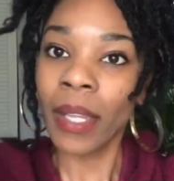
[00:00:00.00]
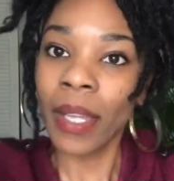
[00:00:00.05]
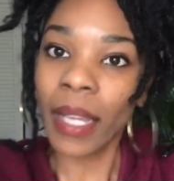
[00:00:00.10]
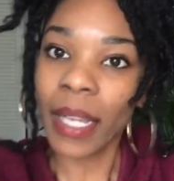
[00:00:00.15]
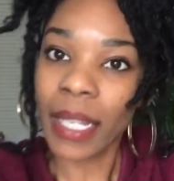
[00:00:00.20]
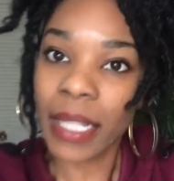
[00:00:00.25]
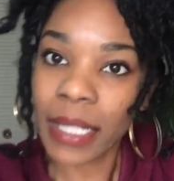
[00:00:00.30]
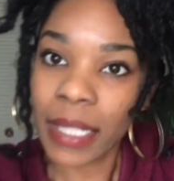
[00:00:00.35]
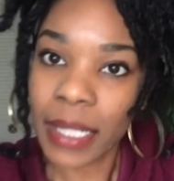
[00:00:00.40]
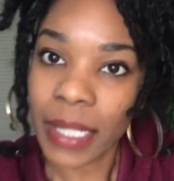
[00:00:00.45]

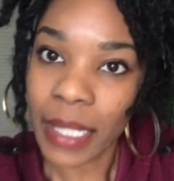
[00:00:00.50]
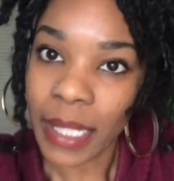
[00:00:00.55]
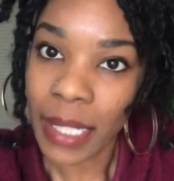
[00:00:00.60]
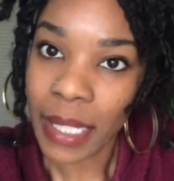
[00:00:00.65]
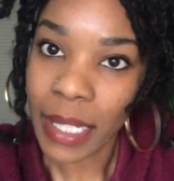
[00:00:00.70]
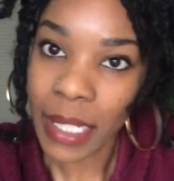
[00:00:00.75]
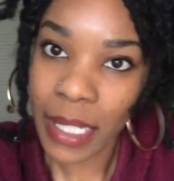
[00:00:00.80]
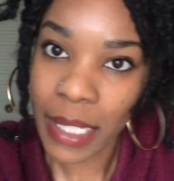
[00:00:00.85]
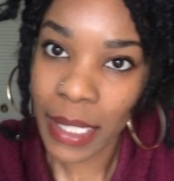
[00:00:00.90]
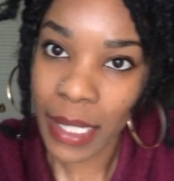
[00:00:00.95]
And see
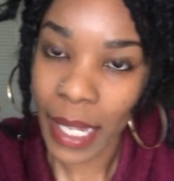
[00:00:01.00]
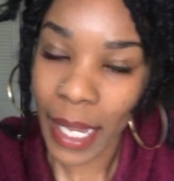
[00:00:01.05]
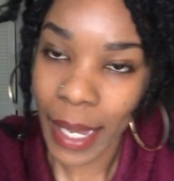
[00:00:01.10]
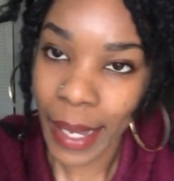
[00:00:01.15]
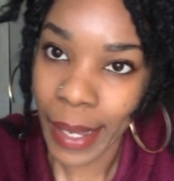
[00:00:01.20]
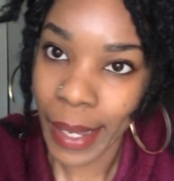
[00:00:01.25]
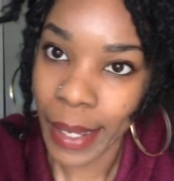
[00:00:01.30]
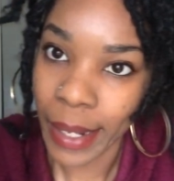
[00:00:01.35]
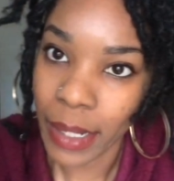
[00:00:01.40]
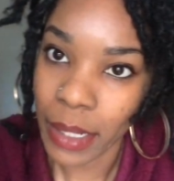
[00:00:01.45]
this
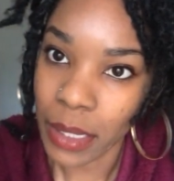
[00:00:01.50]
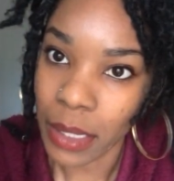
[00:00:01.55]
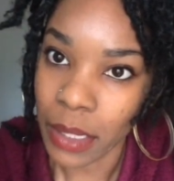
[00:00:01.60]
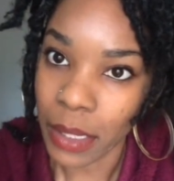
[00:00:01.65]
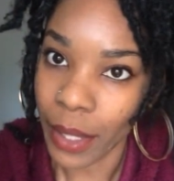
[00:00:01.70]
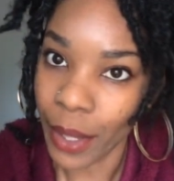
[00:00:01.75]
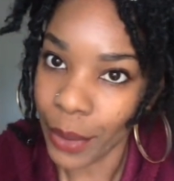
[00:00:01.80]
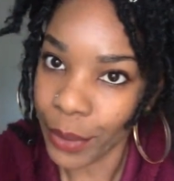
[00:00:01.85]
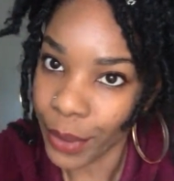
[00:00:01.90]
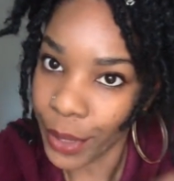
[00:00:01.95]
side is
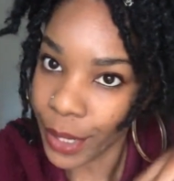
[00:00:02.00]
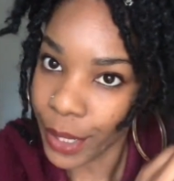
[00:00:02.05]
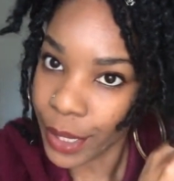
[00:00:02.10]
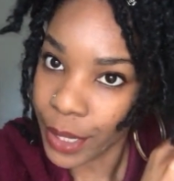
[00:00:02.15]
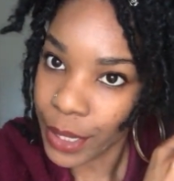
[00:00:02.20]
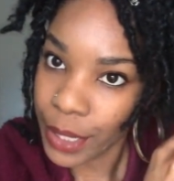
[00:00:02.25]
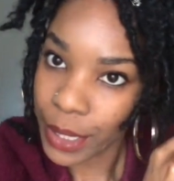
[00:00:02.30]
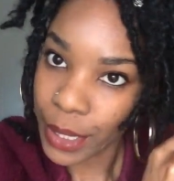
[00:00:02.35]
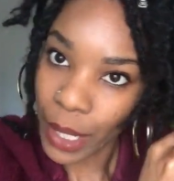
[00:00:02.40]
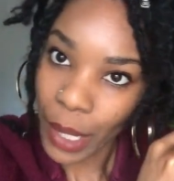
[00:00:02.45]
longer,
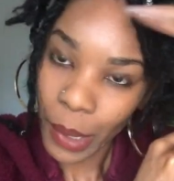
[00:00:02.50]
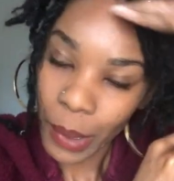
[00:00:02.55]
so